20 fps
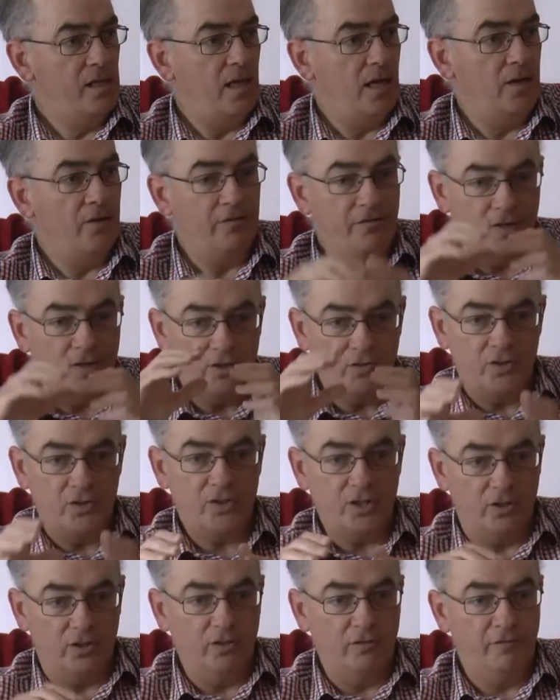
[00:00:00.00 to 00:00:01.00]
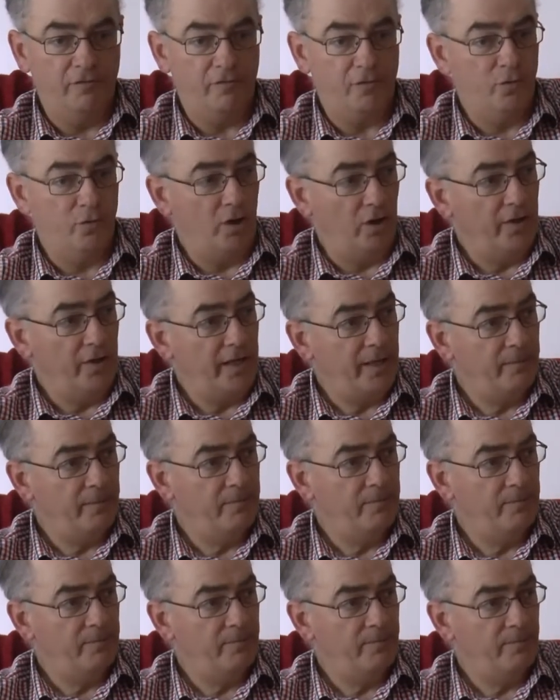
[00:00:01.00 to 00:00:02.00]
And the fig tree's got no fruit on it.
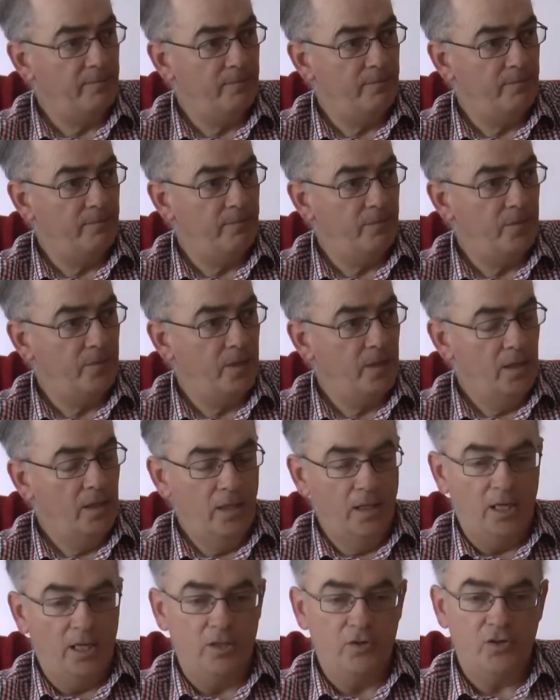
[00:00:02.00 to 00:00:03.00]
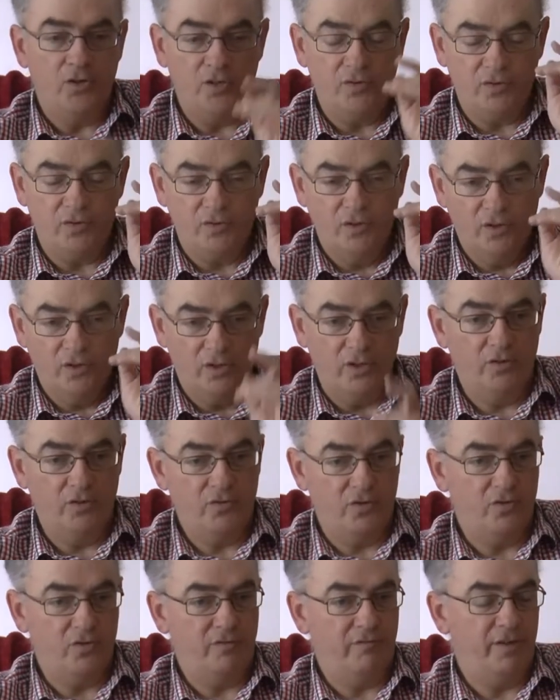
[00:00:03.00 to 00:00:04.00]
And Jesus
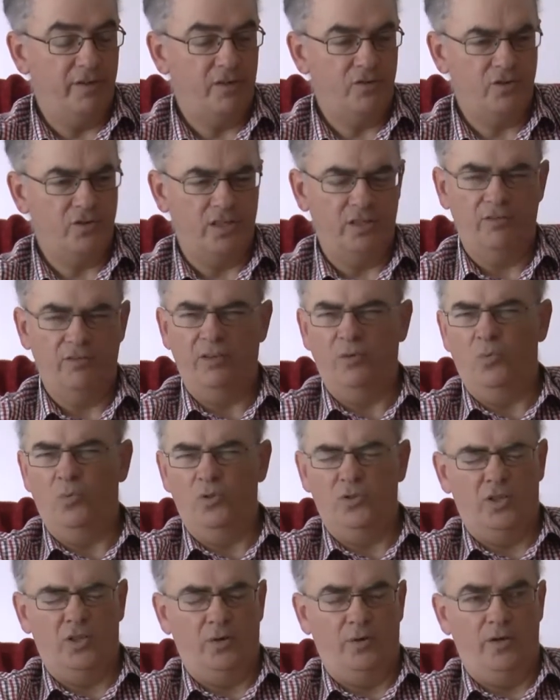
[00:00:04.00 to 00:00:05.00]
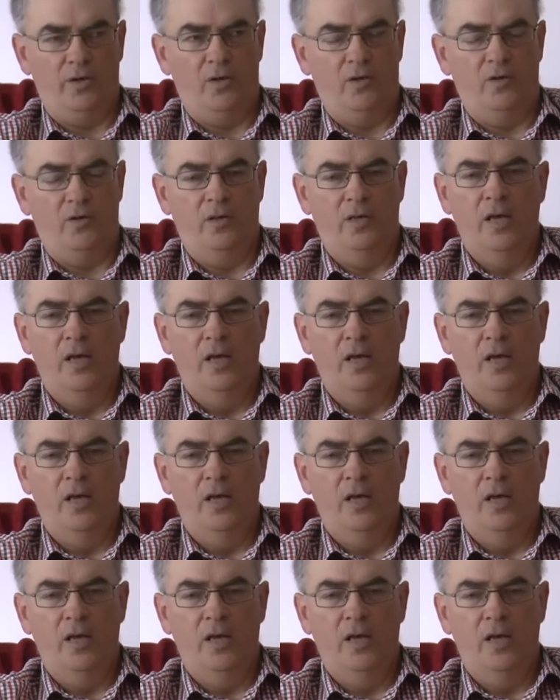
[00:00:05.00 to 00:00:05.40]
curses the fig tree and you think, what's going on?